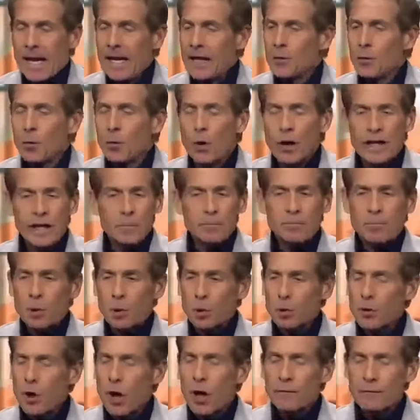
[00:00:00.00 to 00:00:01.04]
And what it
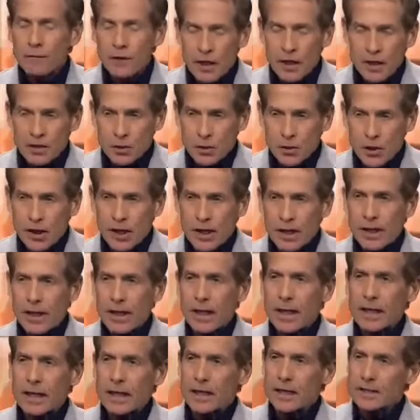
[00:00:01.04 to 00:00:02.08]
pulled off
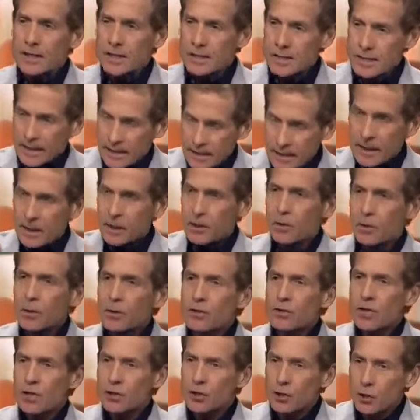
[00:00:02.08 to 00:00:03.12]
yesterday against the
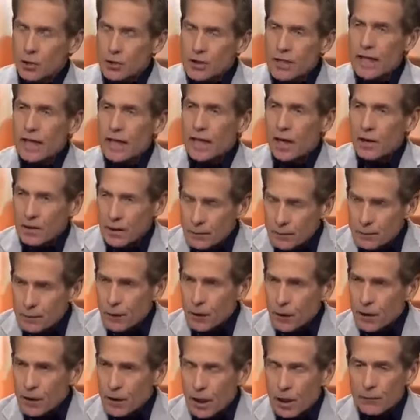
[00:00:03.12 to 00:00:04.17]
Eagles in your town in
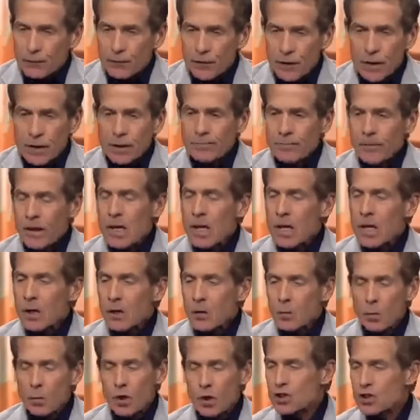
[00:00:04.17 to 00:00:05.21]
Philadelphia
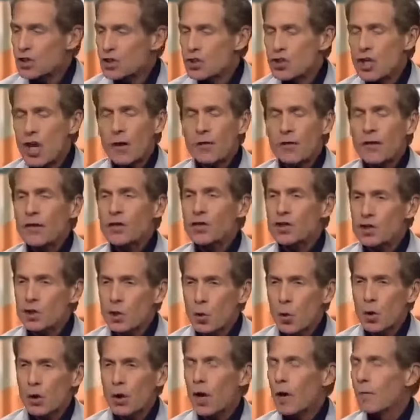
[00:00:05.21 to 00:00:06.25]
was nothing
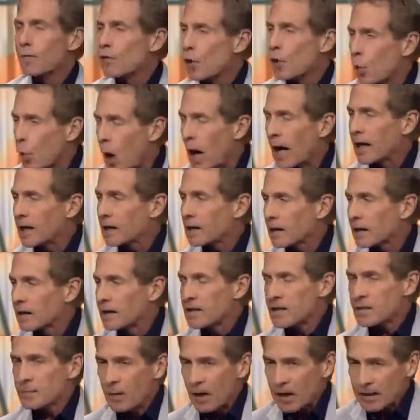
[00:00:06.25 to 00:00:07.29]
short of
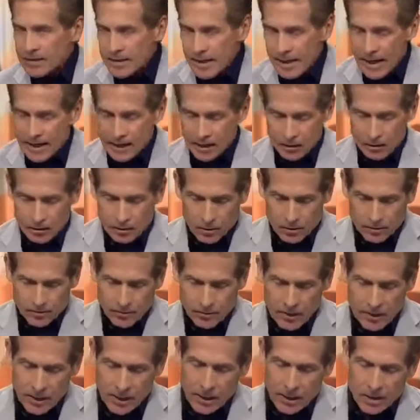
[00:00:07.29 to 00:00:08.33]
quietly spectacular.
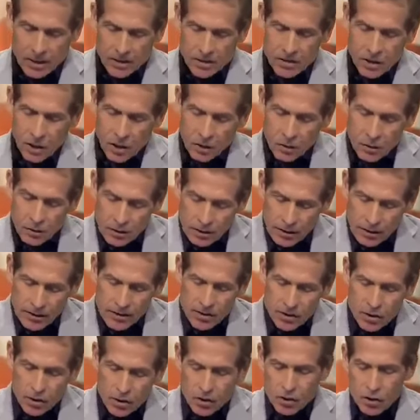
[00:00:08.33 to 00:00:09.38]
So
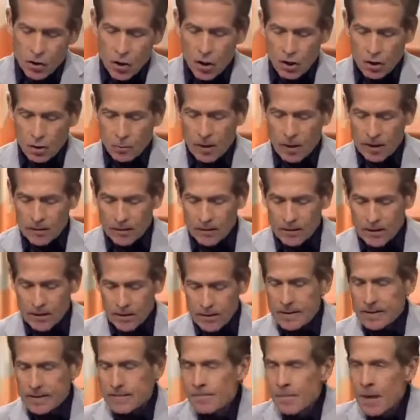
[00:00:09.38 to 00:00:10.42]
let's just talk about
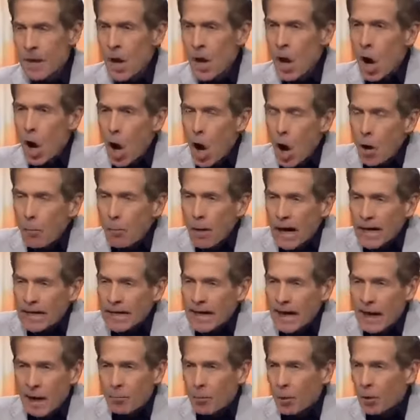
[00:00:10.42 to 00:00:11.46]
this. All my
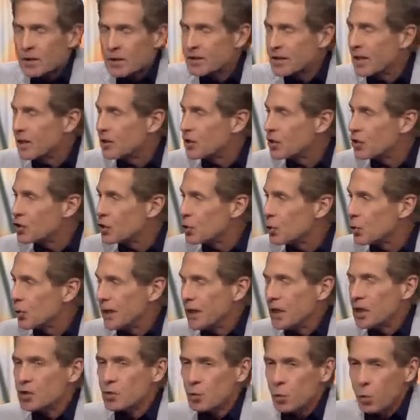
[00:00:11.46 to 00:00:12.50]
Cowboys need to
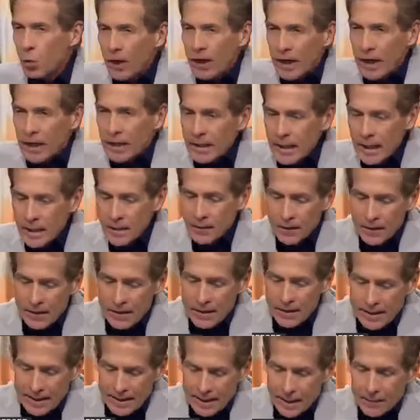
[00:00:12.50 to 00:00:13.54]
do is win
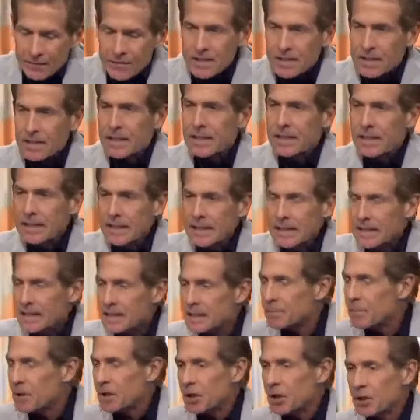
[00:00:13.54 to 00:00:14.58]
the NFC
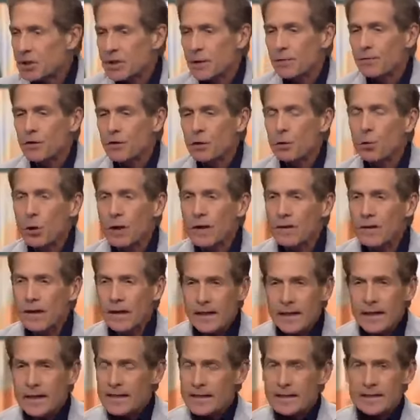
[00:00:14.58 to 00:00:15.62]
East yep. because if you win
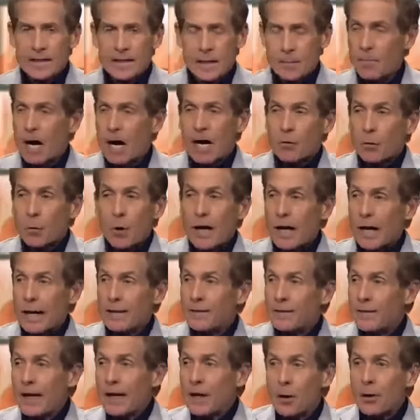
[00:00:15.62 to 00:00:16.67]
the East, and by the
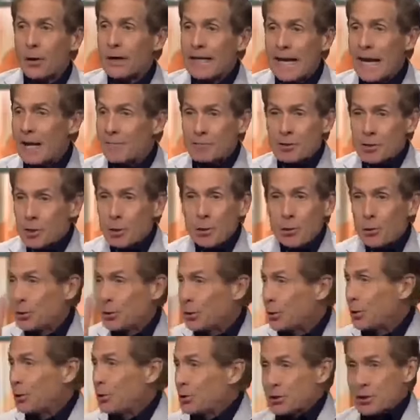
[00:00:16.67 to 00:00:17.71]
way, they already have two
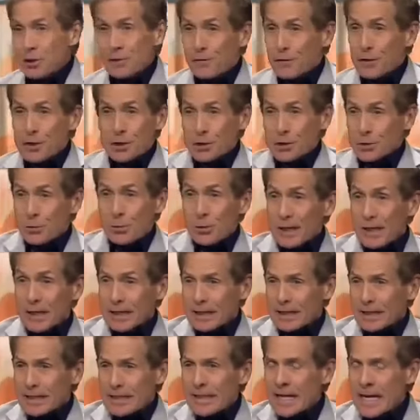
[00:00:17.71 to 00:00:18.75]
huge division
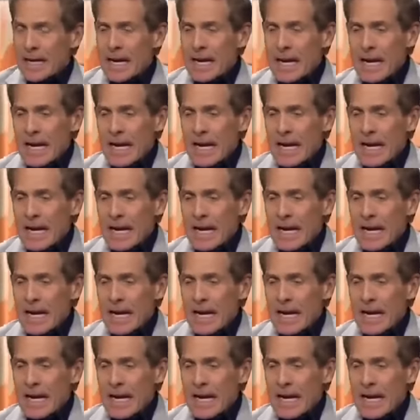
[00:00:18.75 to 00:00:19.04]
wins.